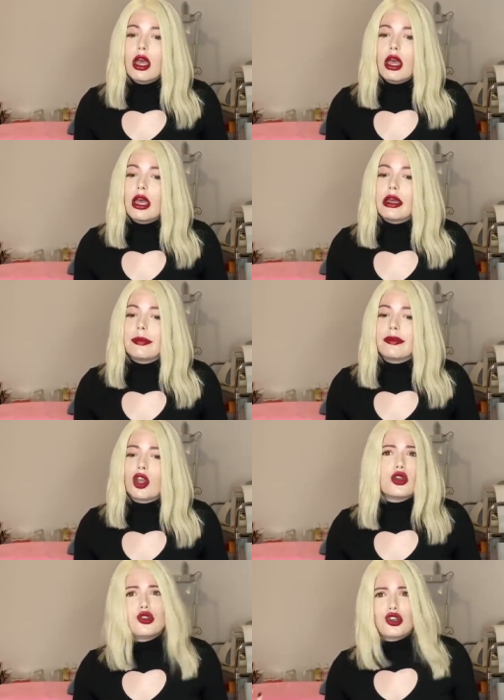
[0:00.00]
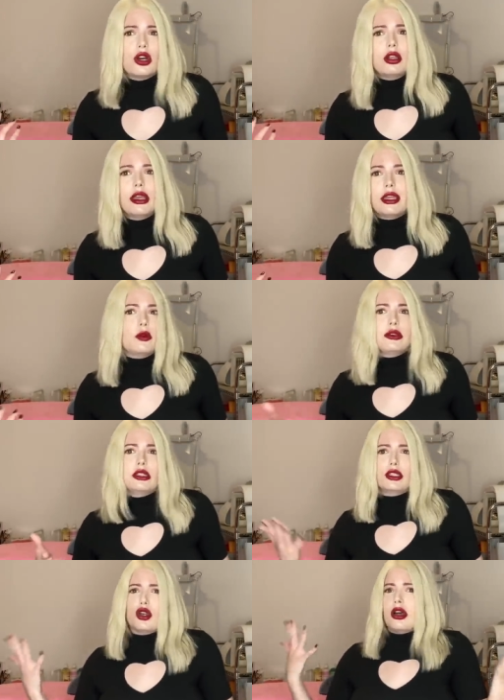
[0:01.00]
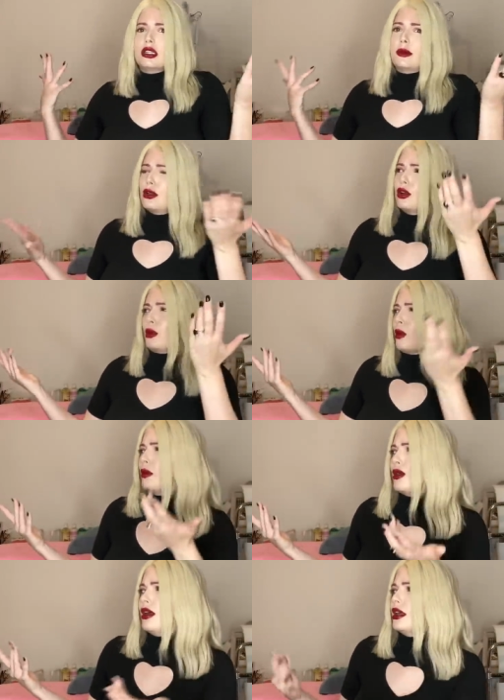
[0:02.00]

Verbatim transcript: Um, are you sure like it was this hospital or blah, blah, blah?